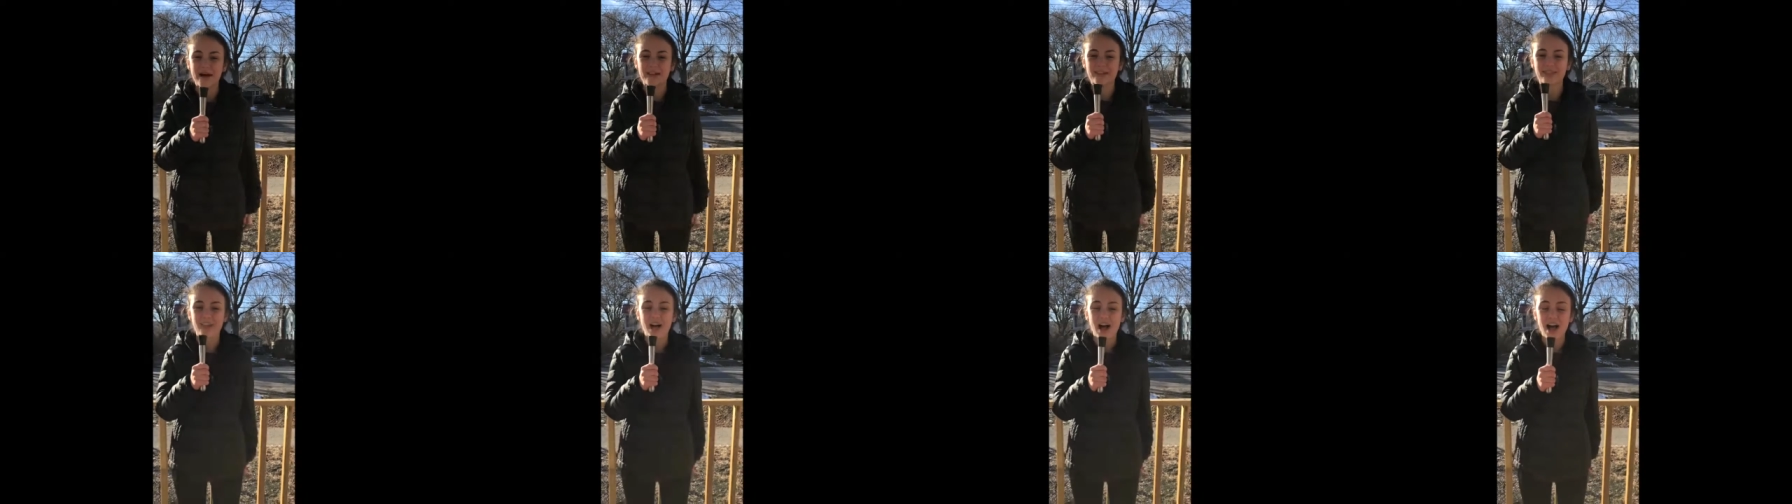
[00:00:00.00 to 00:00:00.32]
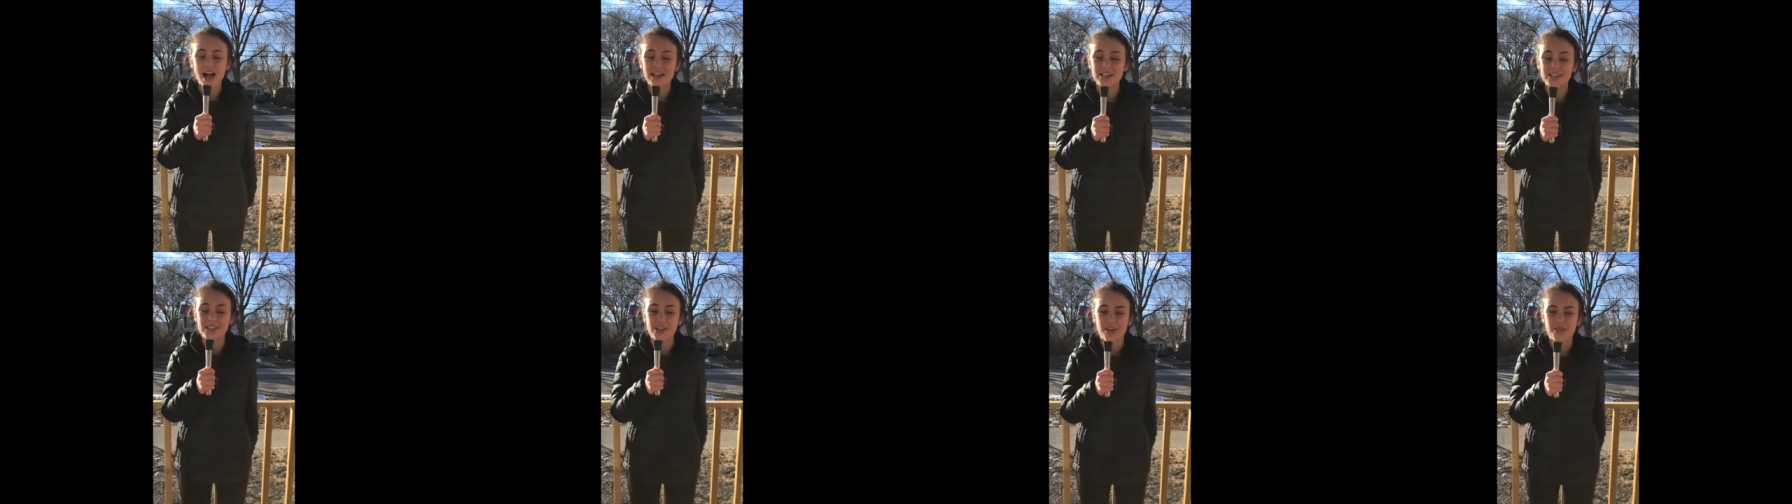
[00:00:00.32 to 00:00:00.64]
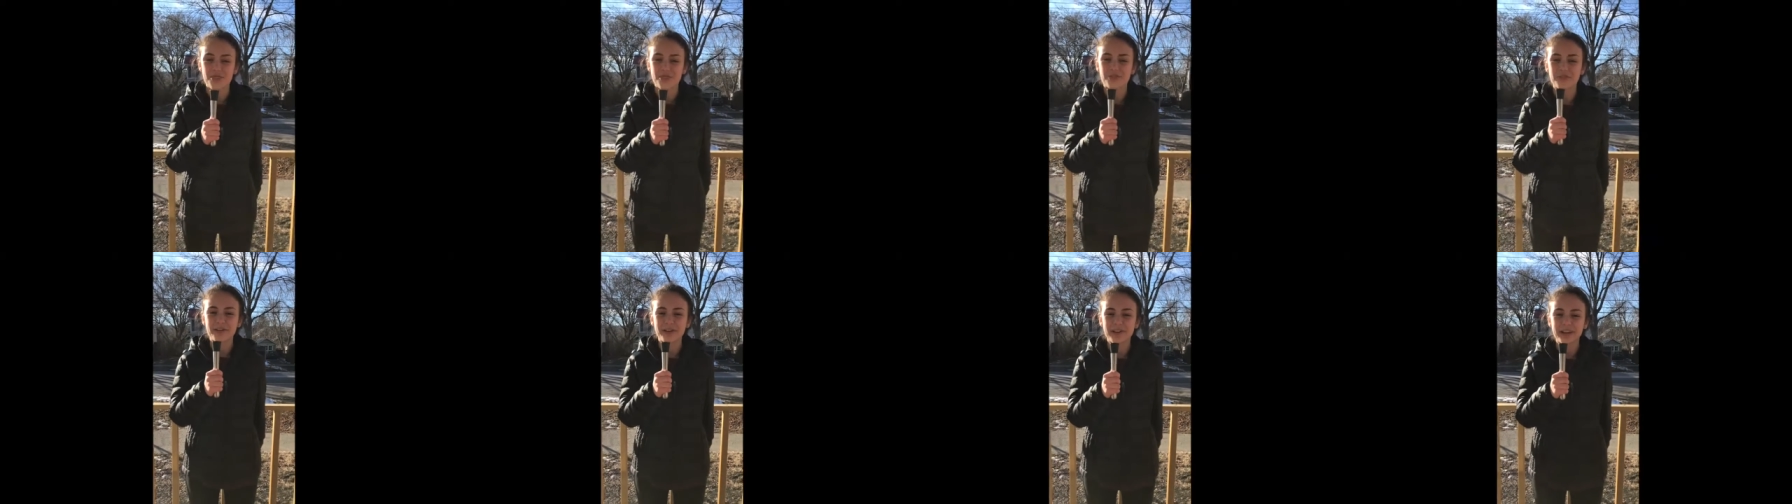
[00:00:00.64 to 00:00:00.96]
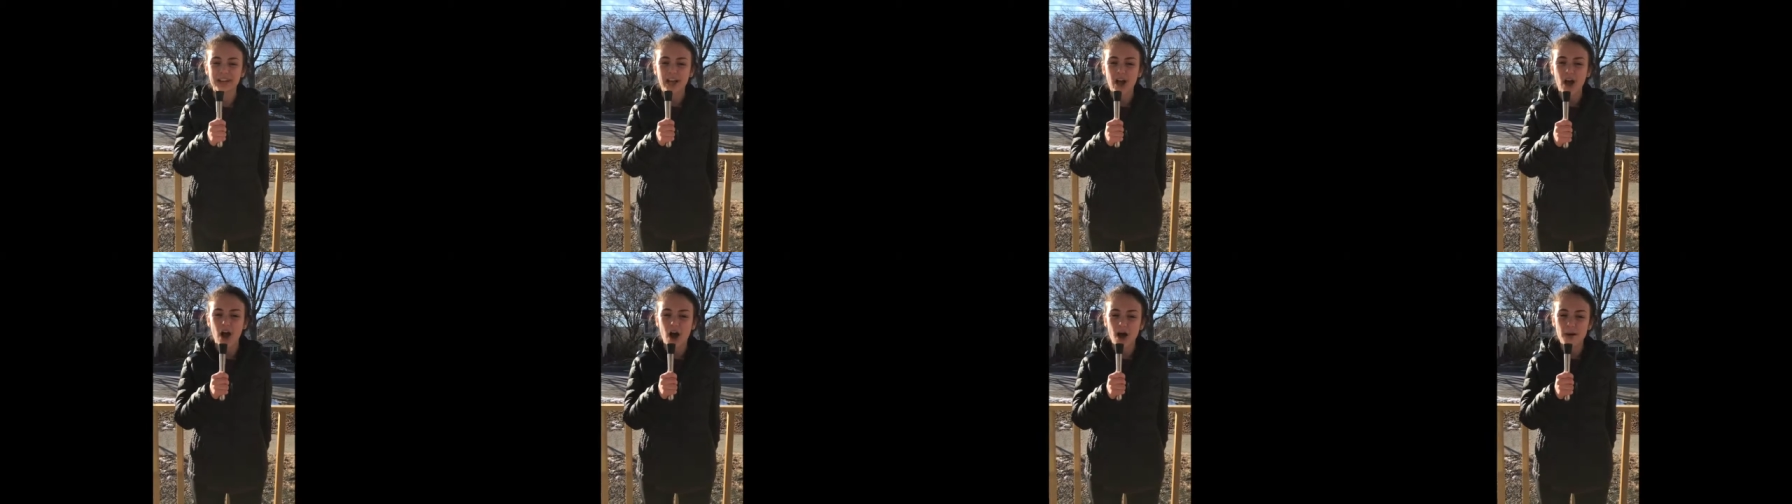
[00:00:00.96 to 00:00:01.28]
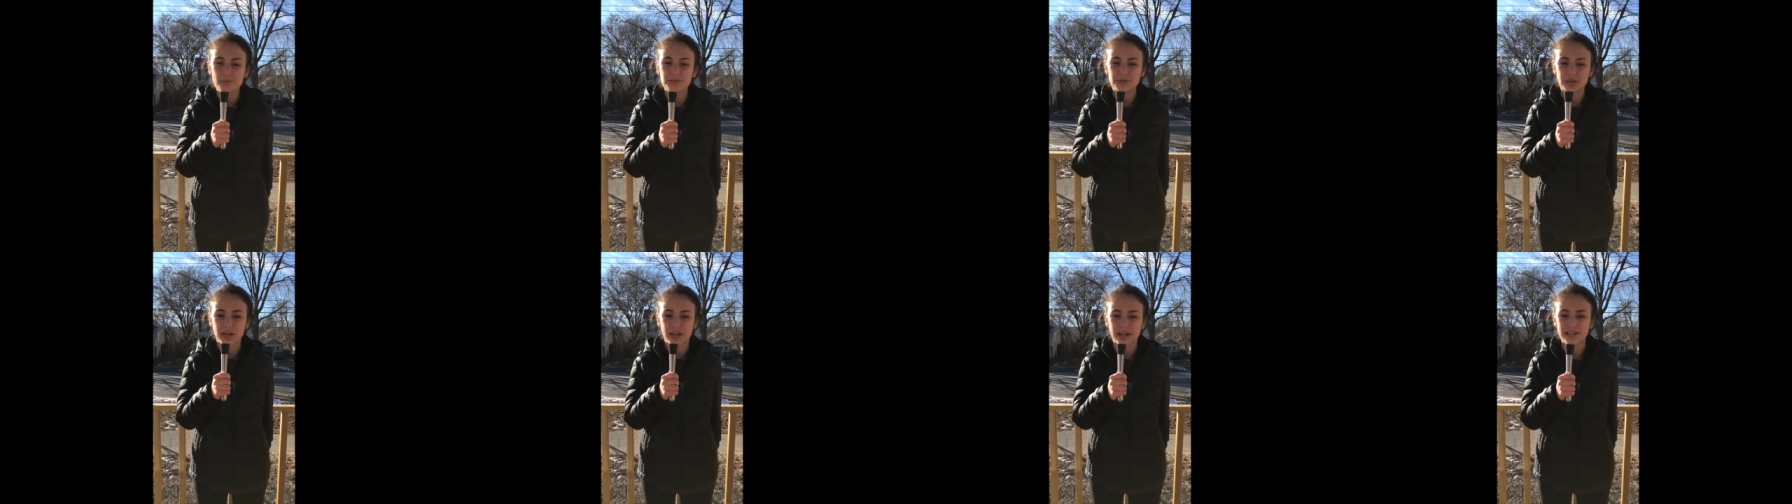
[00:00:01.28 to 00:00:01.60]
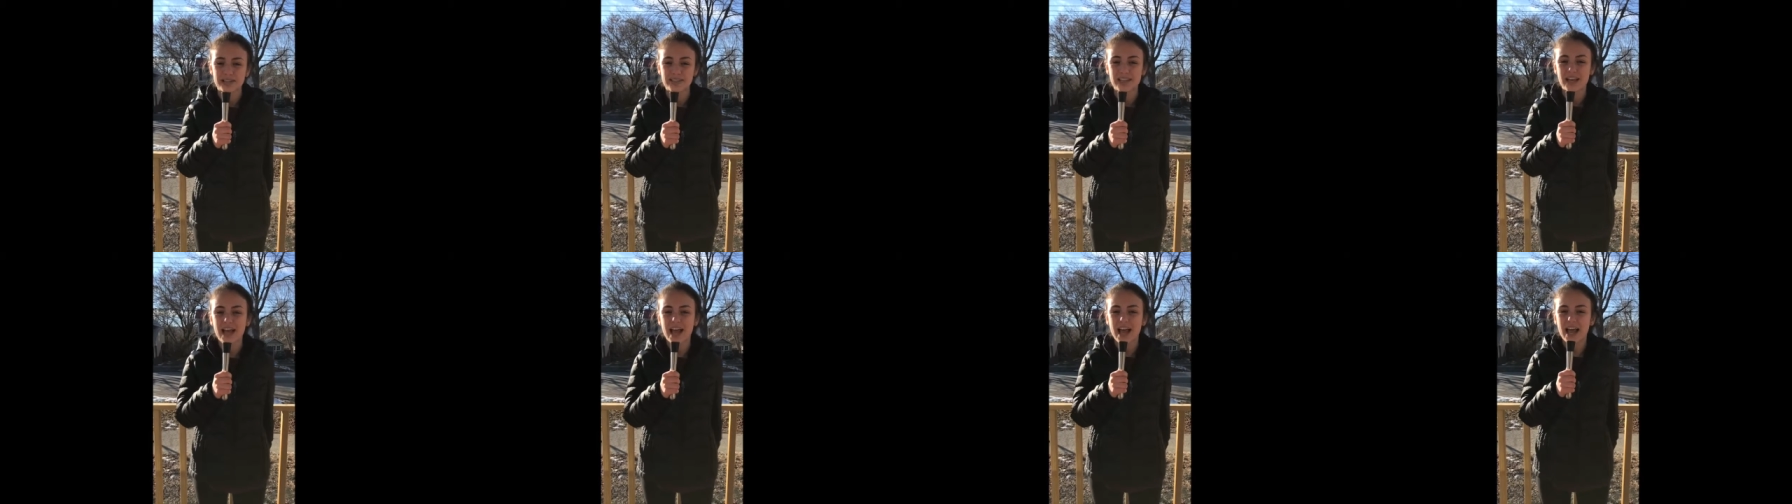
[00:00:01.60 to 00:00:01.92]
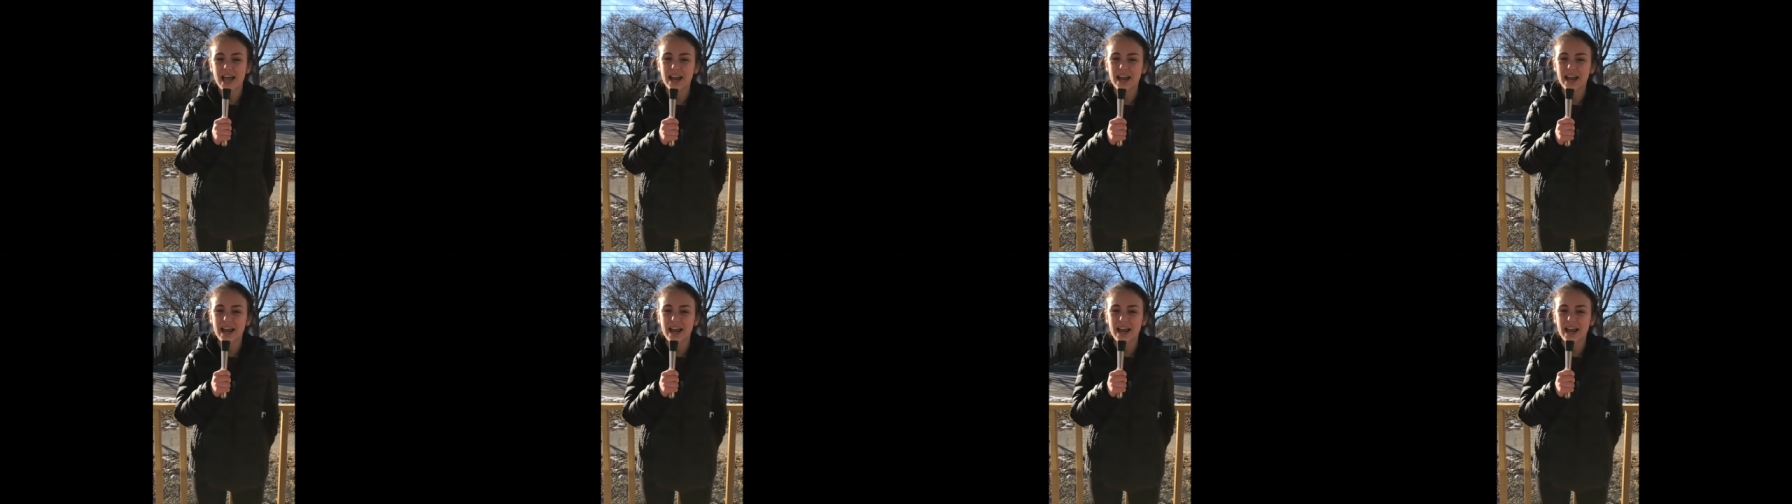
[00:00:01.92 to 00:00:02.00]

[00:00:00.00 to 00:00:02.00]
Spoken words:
about lines on 3D objects